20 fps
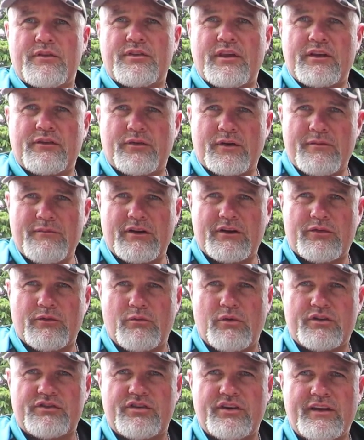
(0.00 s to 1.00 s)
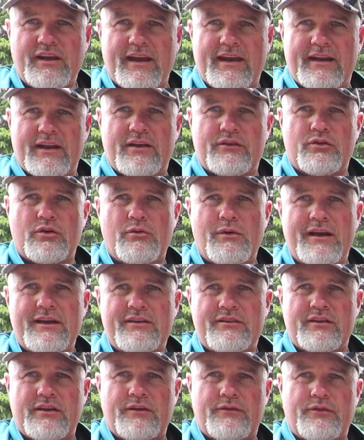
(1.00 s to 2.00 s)
Thanks very much for watching, and as
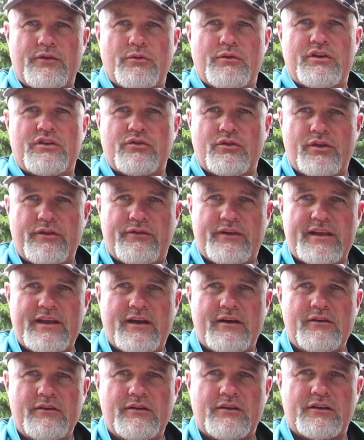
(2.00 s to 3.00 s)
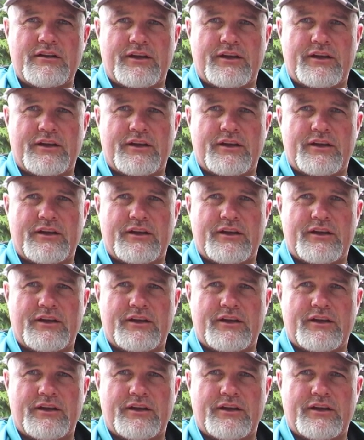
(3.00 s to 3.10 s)
always, if you enjoy the video,